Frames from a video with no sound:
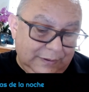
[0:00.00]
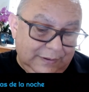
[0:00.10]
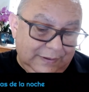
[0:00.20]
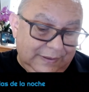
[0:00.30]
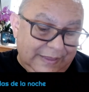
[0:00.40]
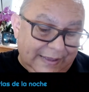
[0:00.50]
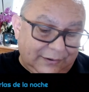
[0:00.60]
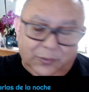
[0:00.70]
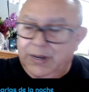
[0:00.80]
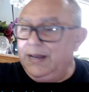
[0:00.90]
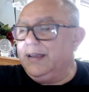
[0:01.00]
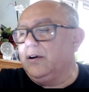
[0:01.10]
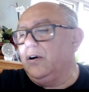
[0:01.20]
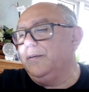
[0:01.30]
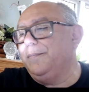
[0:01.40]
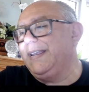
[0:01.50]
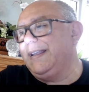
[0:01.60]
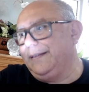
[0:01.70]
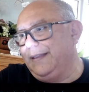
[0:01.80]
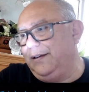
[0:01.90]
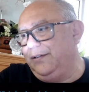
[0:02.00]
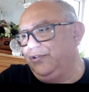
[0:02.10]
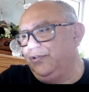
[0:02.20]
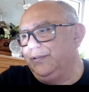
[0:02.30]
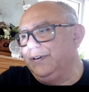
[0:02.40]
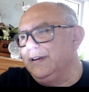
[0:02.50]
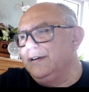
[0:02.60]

that really caught my attention